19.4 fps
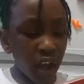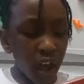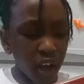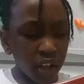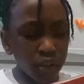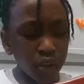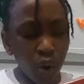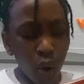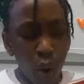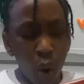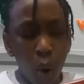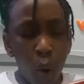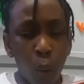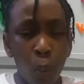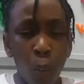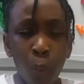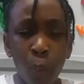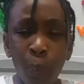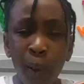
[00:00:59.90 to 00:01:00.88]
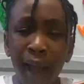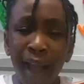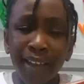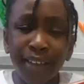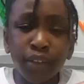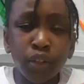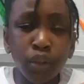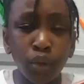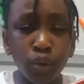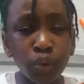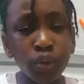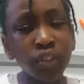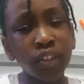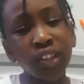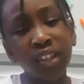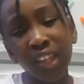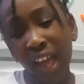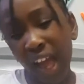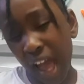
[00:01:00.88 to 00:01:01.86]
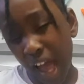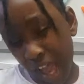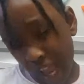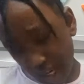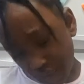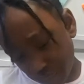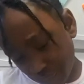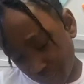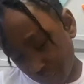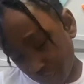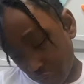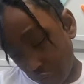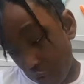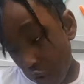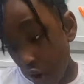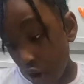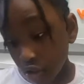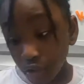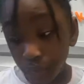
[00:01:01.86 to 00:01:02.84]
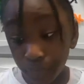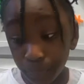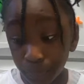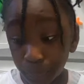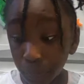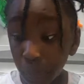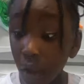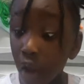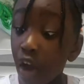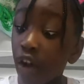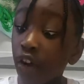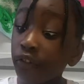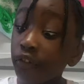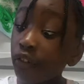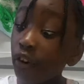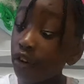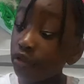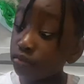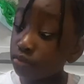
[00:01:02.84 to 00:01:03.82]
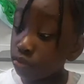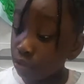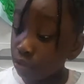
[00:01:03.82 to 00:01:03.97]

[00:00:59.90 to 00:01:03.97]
asked, "Why so sad, Frog?" Frog